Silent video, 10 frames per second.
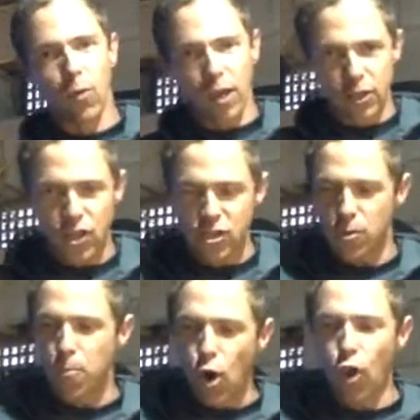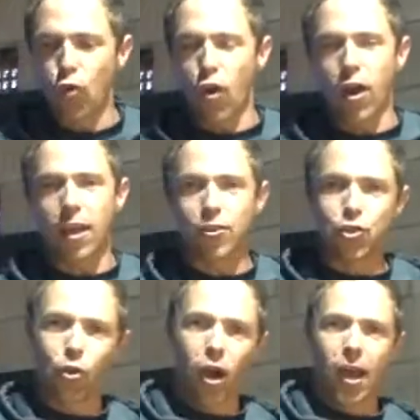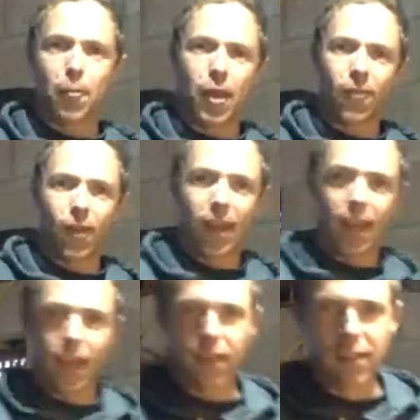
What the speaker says: going to attach a model rocket to Ironman right here,